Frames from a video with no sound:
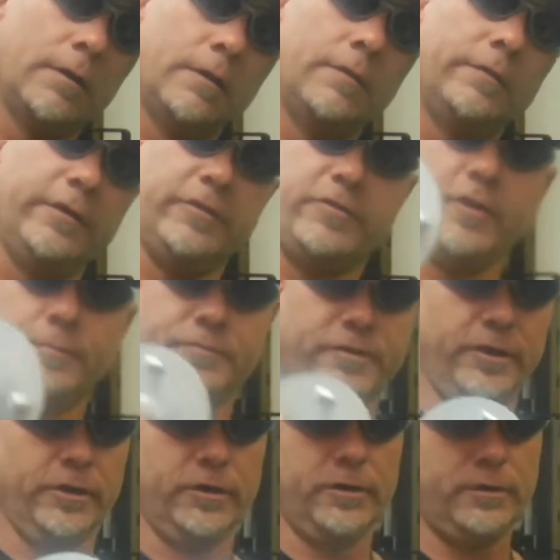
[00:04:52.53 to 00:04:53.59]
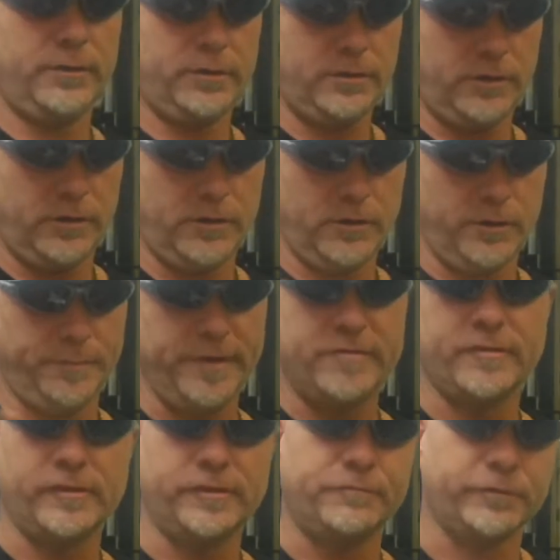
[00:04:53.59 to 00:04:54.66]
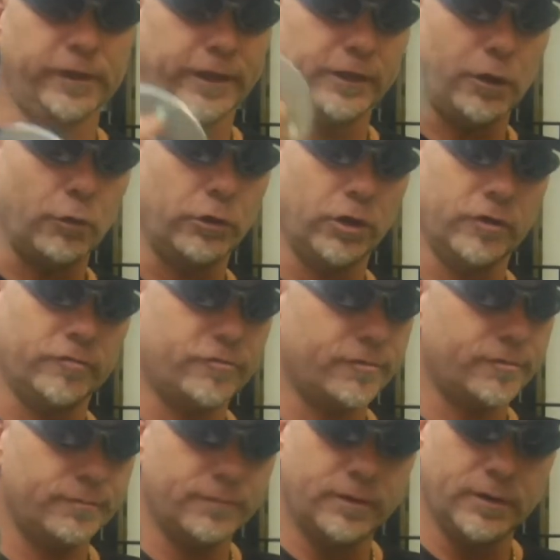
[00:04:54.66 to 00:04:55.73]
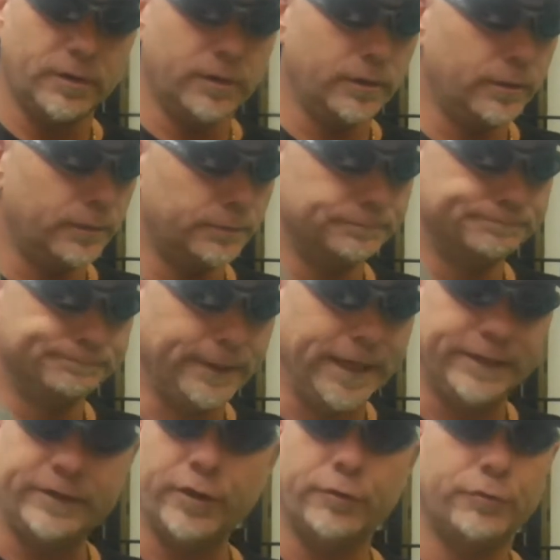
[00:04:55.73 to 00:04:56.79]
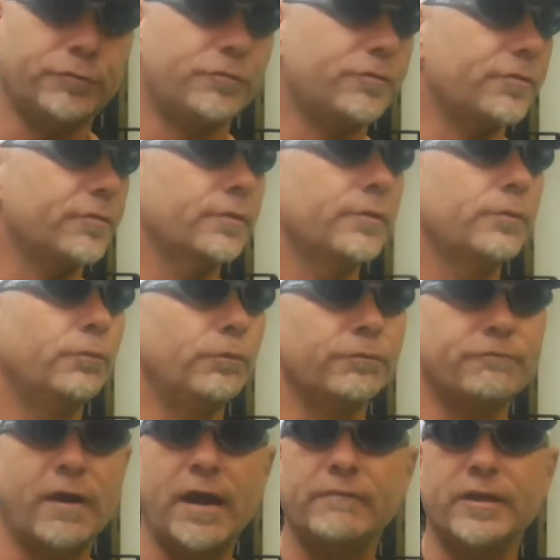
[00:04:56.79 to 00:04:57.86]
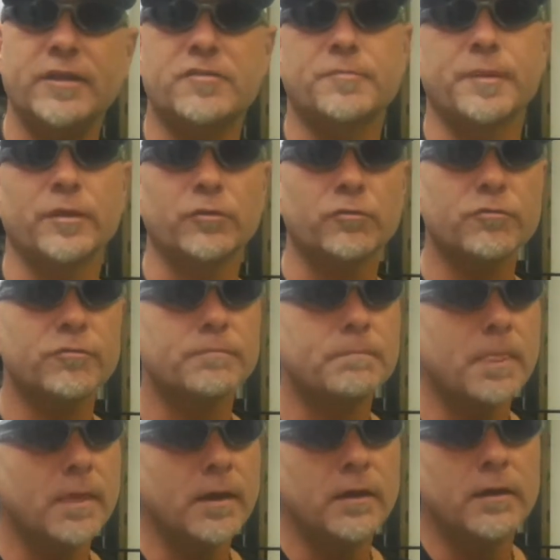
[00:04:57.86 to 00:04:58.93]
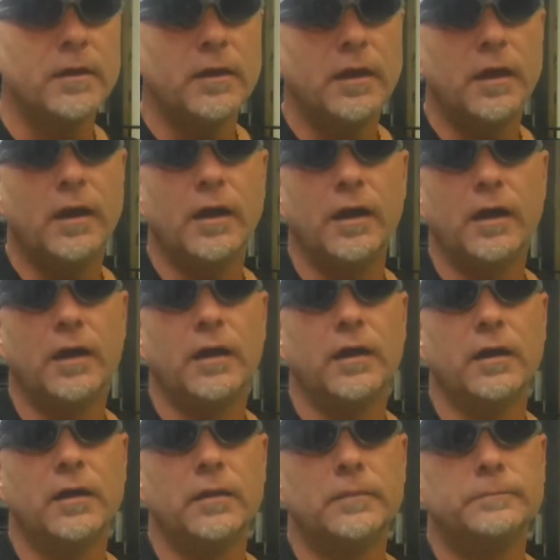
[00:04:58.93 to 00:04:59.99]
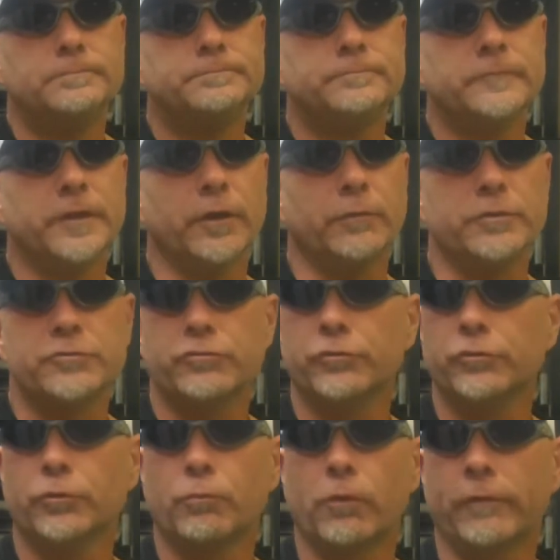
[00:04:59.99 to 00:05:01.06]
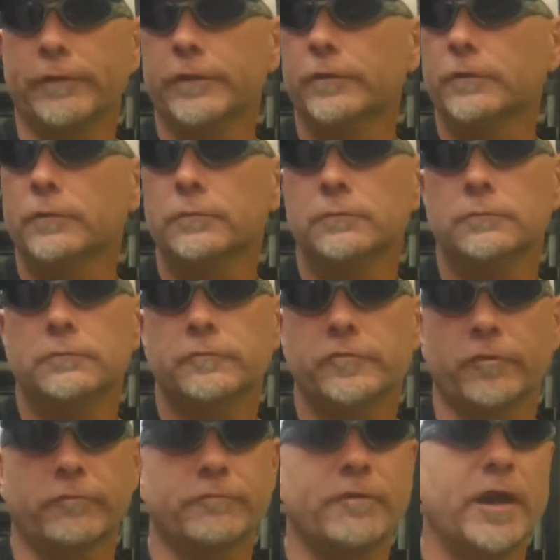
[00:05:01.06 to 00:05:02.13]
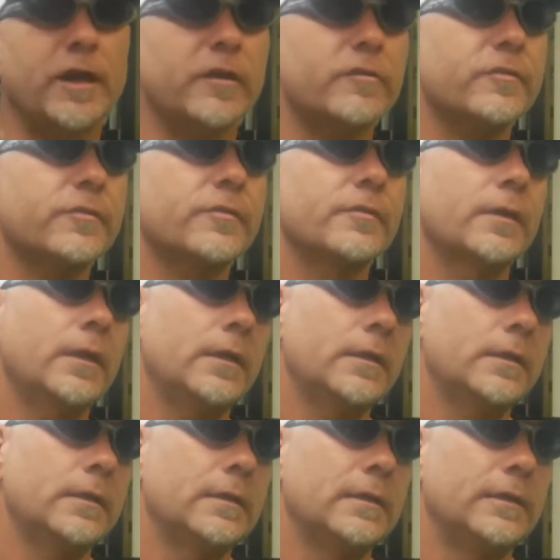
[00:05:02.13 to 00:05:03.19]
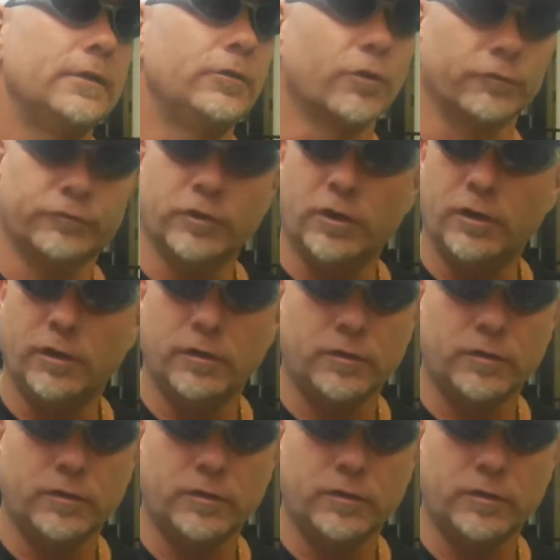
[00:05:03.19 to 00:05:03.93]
these hubs here are basically for like go-karts, Mancos with 5/8 spindles, you know, Intruder, Warrior, Silver Fox, Earth Dog,